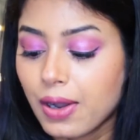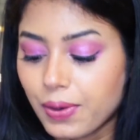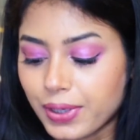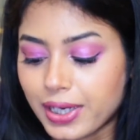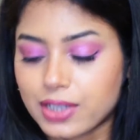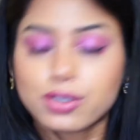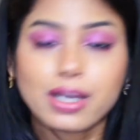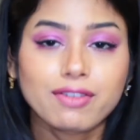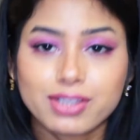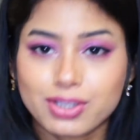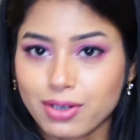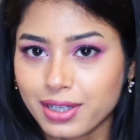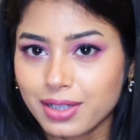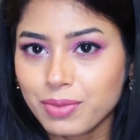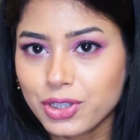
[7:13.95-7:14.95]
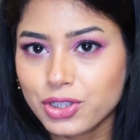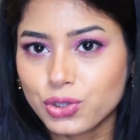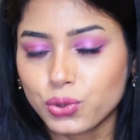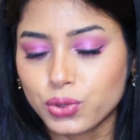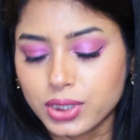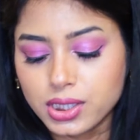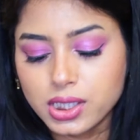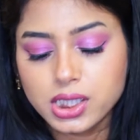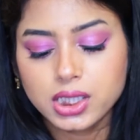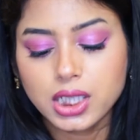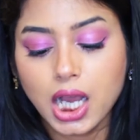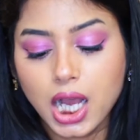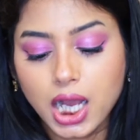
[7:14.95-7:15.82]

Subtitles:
Okay, so I was talking about toners. The